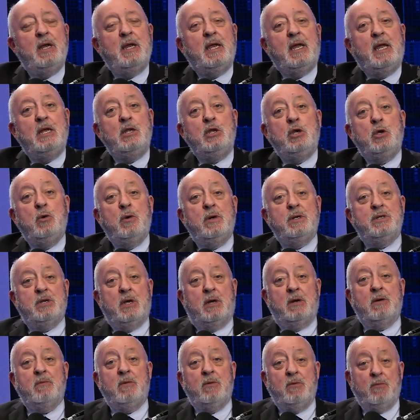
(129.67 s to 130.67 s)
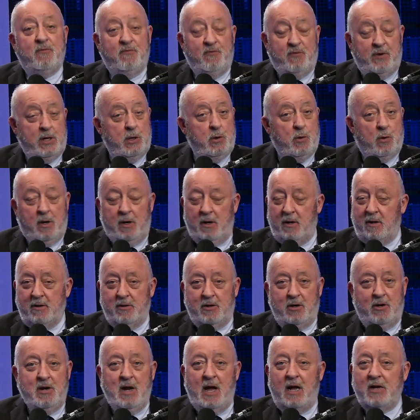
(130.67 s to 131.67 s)
to get you as a viewer.
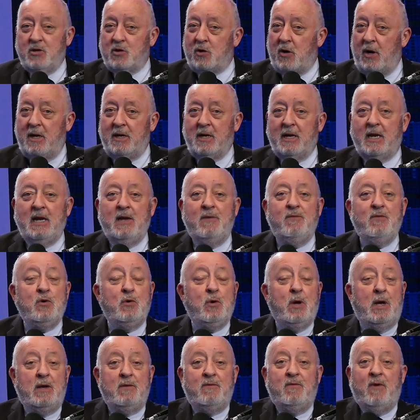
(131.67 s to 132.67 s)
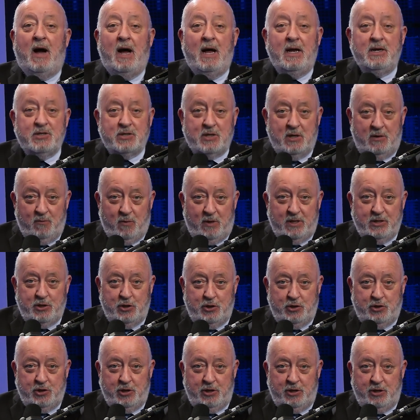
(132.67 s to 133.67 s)
They're not trying to give you advice on what you
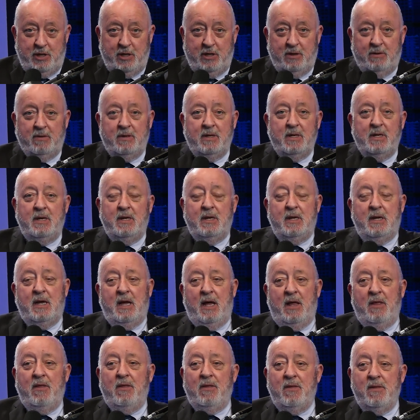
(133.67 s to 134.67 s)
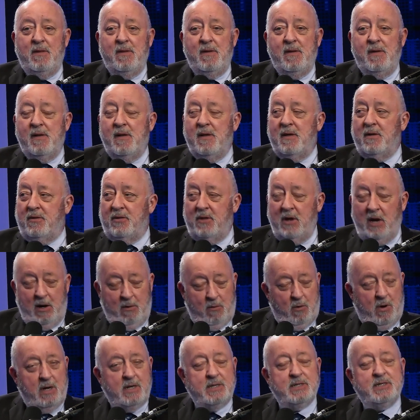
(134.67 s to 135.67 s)
should do. Yeah, because they want to sell ads. They
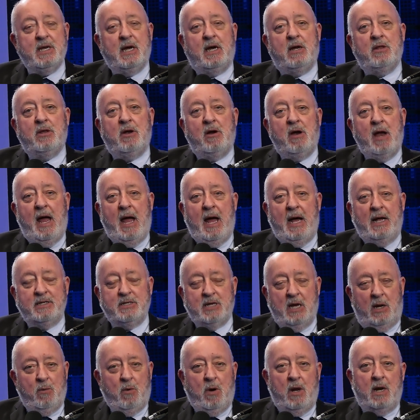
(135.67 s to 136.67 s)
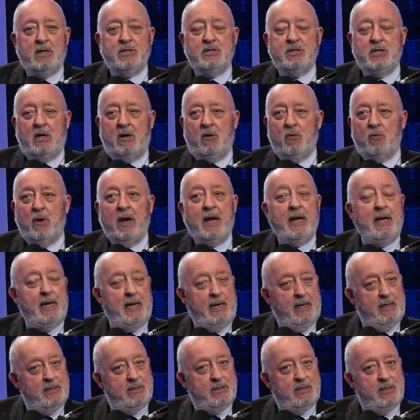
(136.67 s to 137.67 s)
want to sell their ads. They want to sell
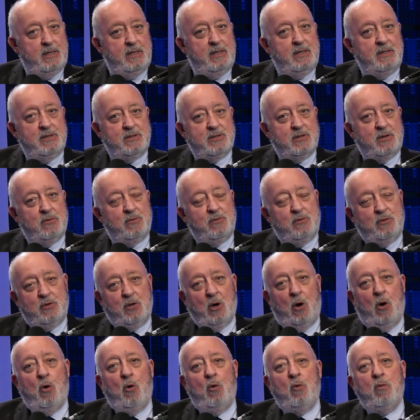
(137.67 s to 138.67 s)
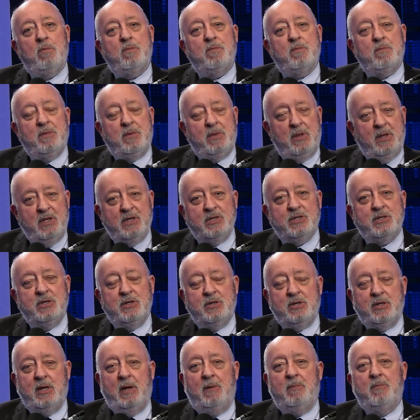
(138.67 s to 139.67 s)
ratings. Yeah. So don't listen
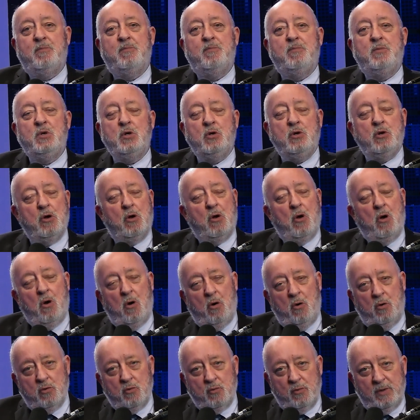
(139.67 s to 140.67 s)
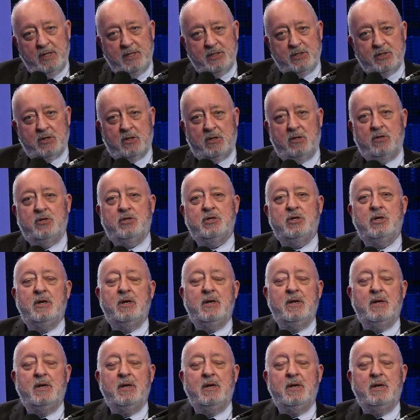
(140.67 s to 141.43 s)
to them. Do your own research.